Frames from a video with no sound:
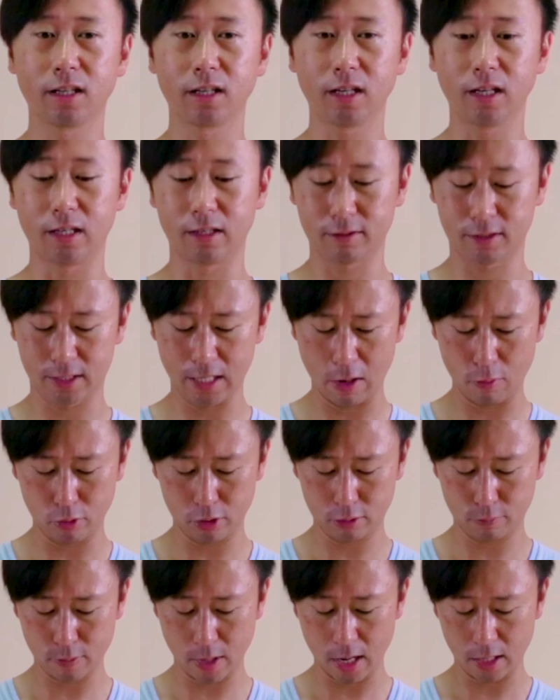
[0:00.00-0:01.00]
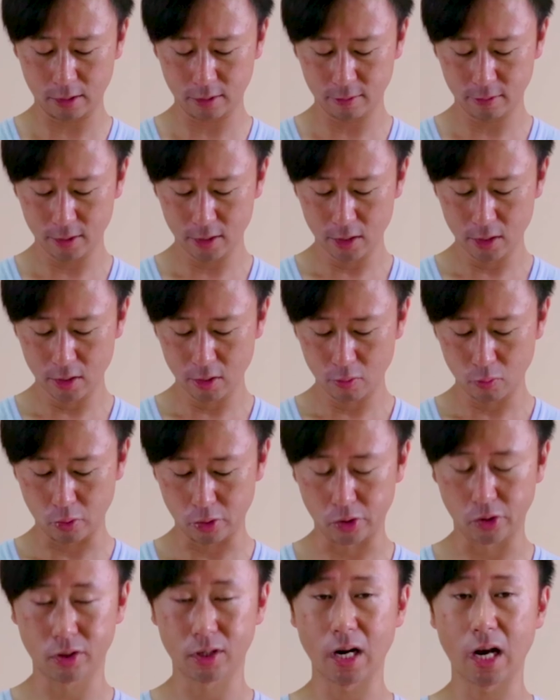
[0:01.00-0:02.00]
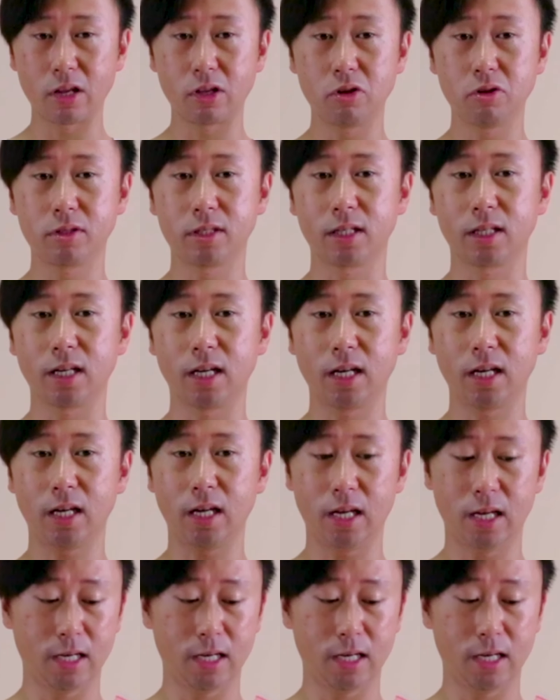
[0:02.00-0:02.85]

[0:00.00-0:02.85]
in a sandwich bag where you're not using it.